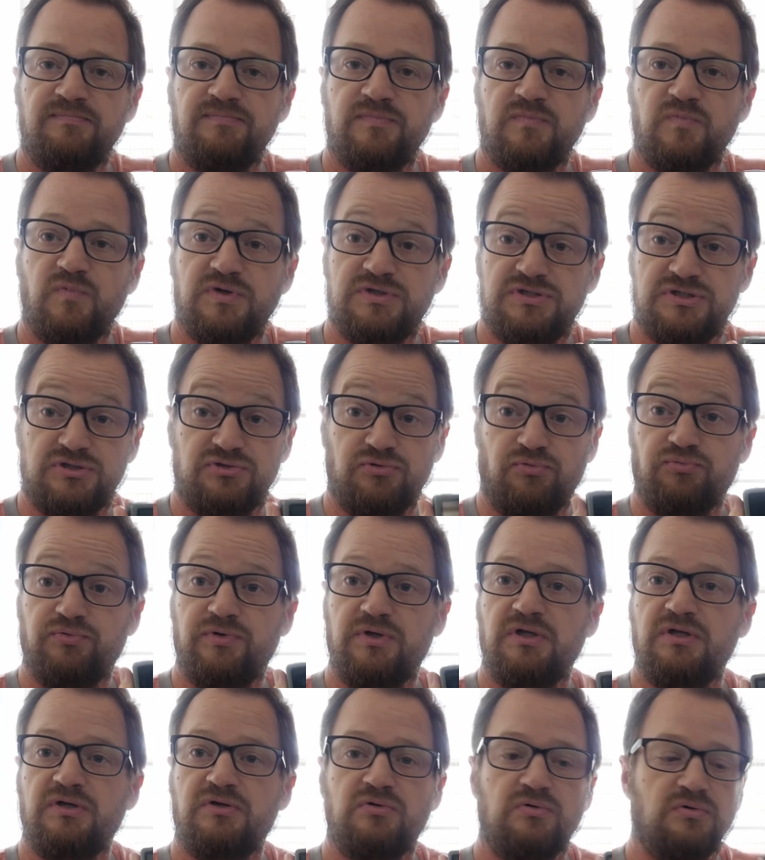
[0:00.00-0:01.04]
which is a
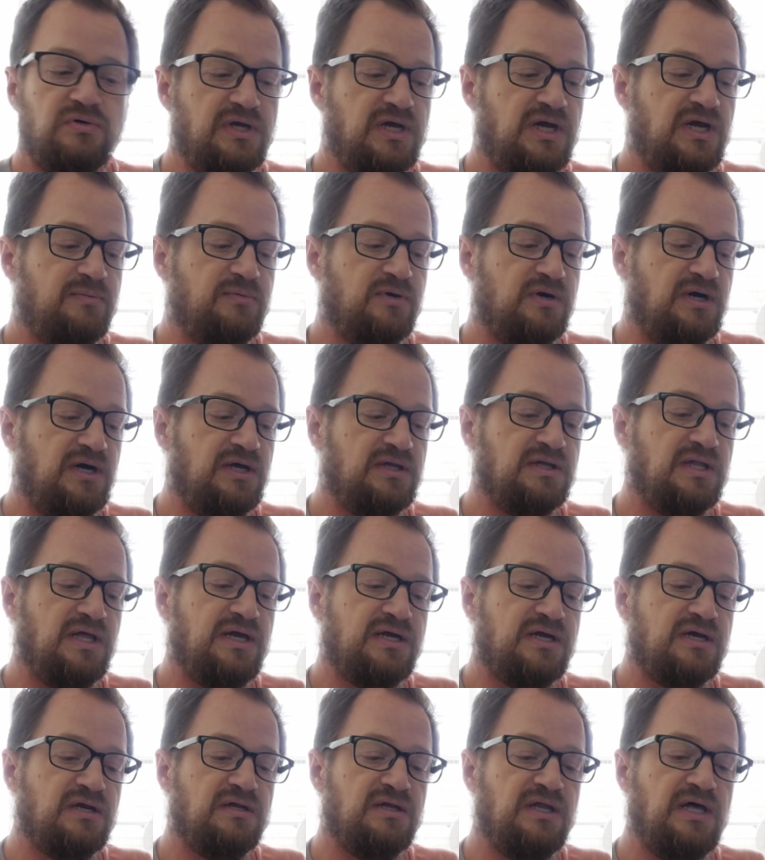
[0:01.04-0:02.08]
really cool camera. I
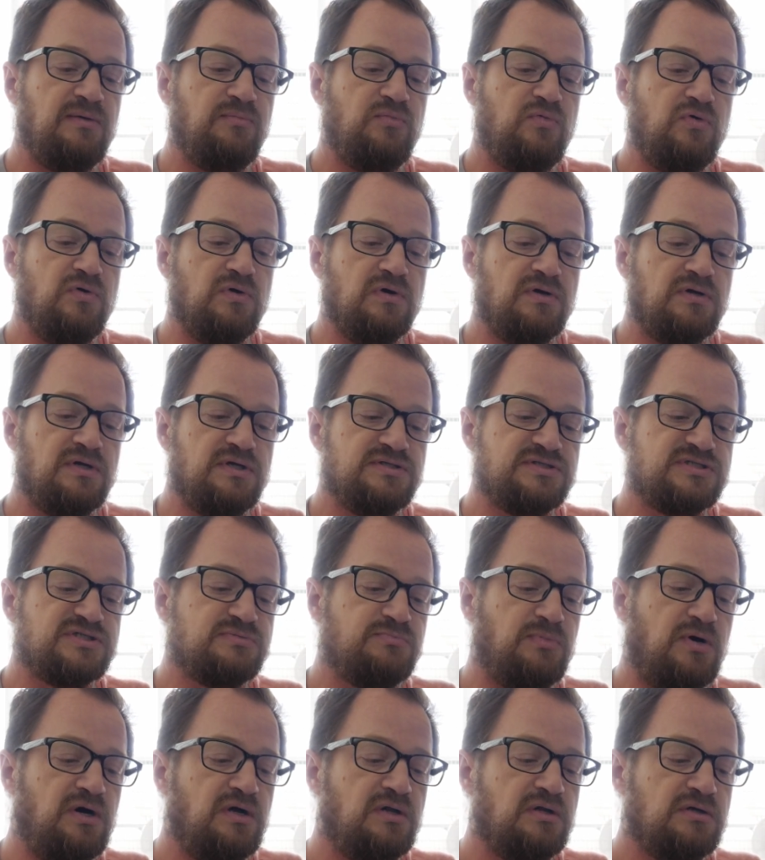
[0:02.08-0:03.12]
like it a lot more. It's
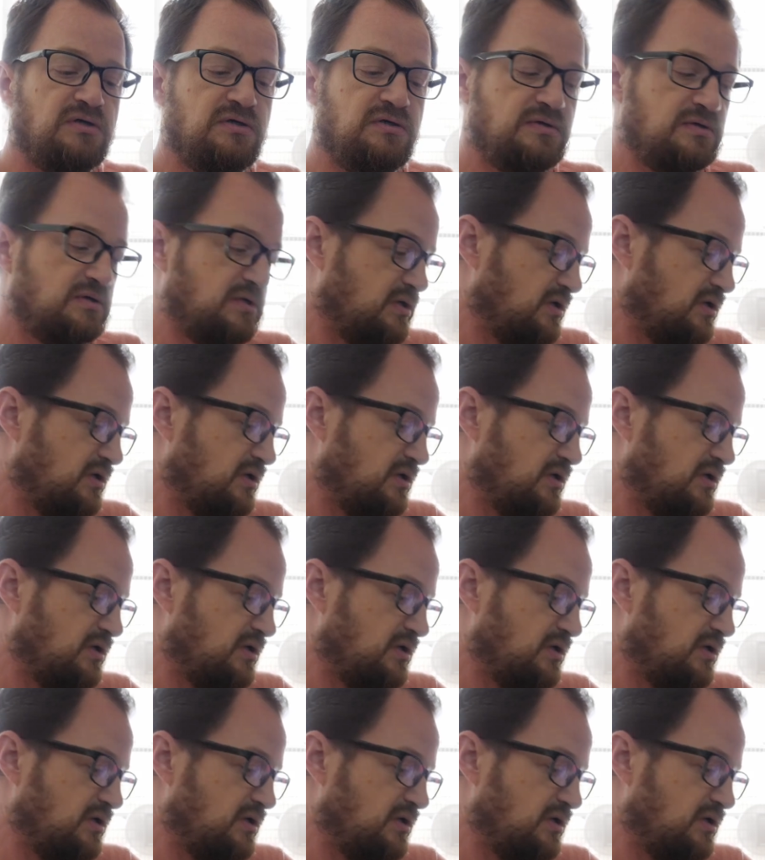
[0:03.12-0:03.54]
smaller,